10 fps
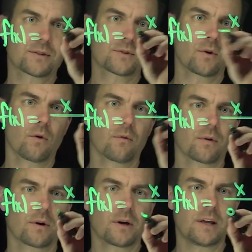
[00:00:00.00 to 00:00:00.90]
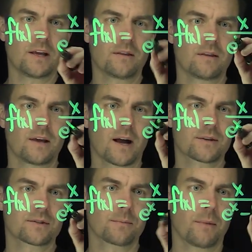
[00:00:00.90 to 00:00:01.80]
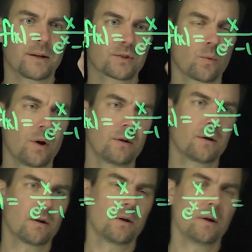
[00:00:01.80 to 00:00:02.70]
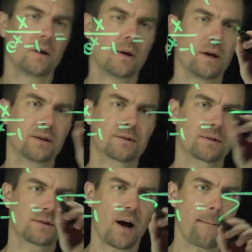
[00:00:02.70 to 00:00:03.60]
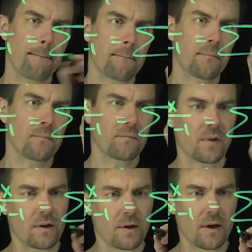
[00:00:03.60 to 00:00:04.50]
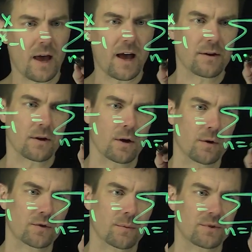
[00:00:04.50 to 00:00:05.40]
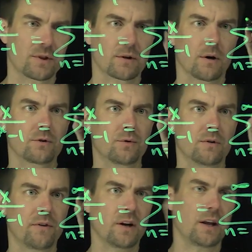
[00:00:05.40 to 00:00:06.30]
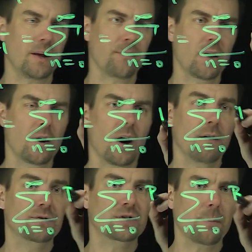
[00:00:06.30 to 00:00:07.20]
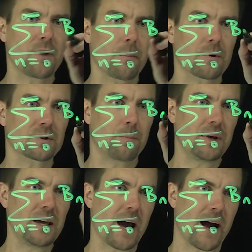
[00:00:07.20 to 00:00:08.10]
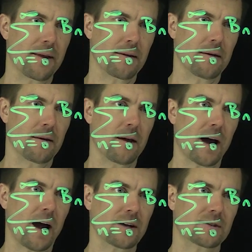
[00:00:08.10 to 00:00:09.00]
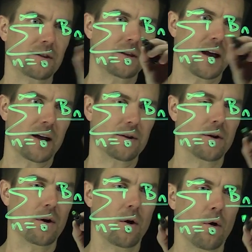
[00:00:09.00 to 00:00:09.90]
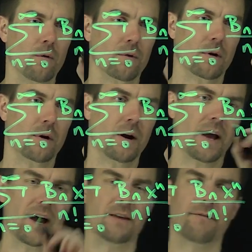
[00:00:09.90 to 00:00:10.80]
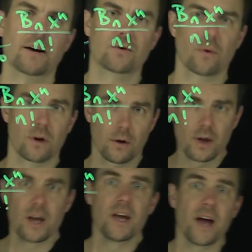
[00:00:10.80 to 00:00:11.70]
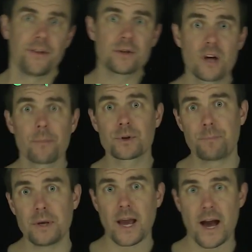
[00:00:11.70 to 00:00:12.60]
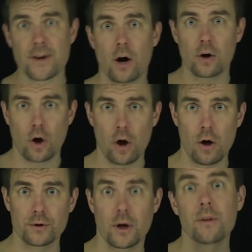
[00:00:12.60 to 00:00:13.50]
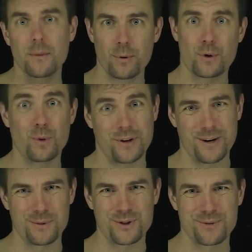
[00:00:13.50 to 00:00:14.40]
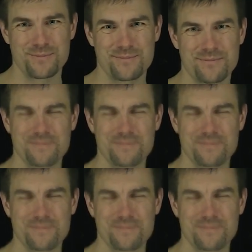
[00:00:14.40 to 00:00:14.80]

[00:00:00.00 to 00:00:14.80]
x over e to the x minus 1, is the sum, n goes from 0 to infinity, of some numbers bn x to the n over n factorial, and these numbers bn are called the Bernoulli numbers.